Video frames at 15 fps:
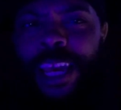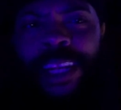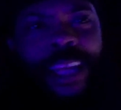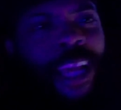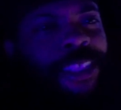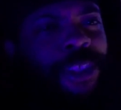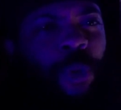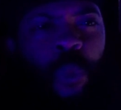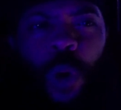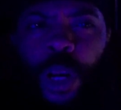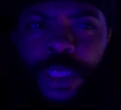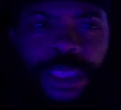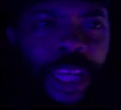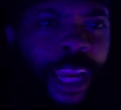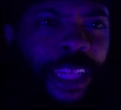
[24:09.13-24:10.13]
That's a
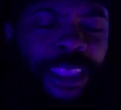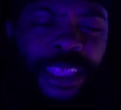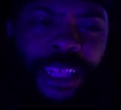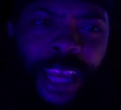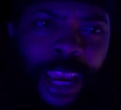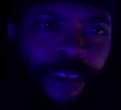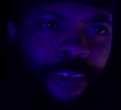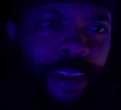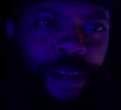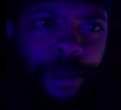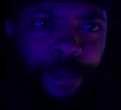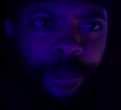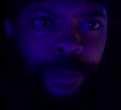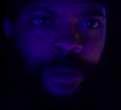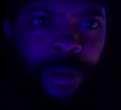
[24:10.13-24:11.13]
worst case
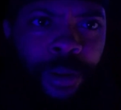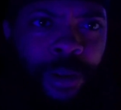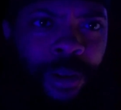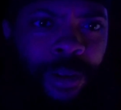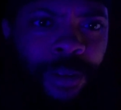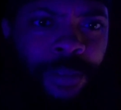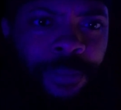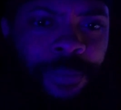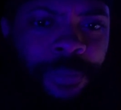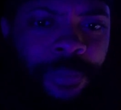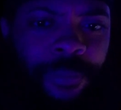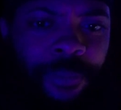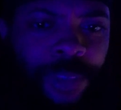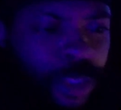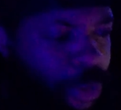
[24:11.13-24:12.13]
scenario.
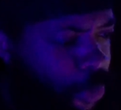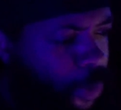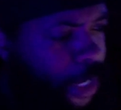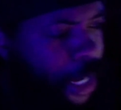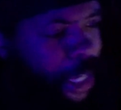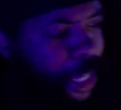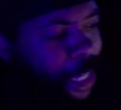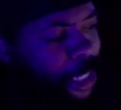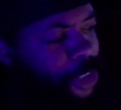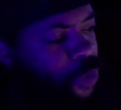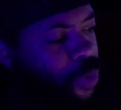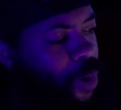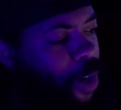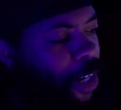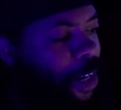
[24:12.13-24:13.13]
You get his
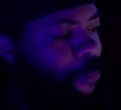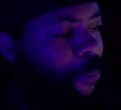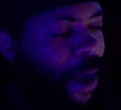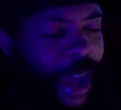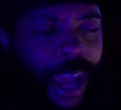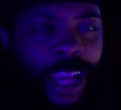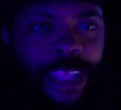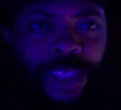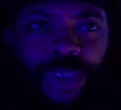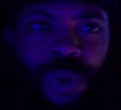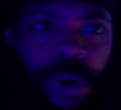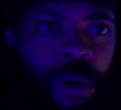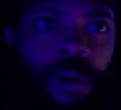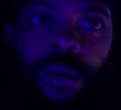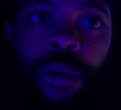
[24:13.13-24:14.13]
quirk in mind
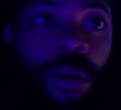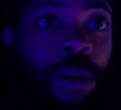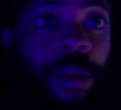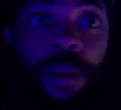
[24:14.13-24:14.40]
control.